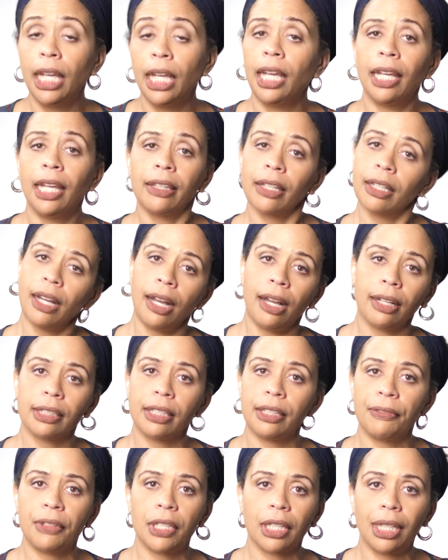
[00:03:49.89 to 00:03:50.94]
And the
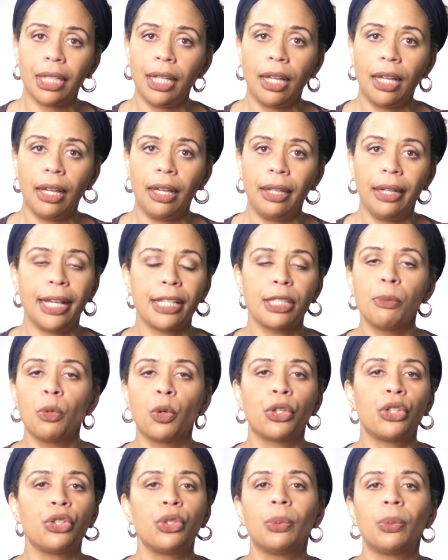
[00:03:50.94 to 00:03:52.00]
cognitive decline has
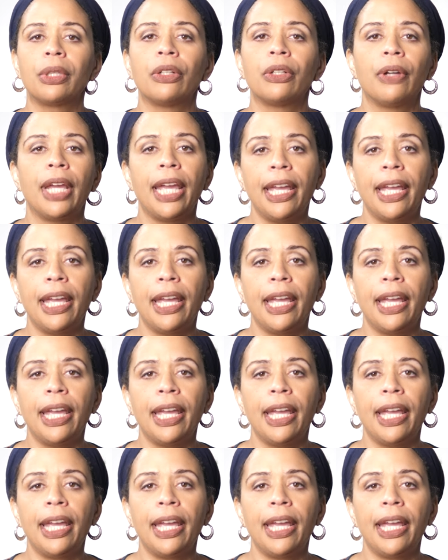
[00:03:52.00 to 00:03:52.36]
more to do with their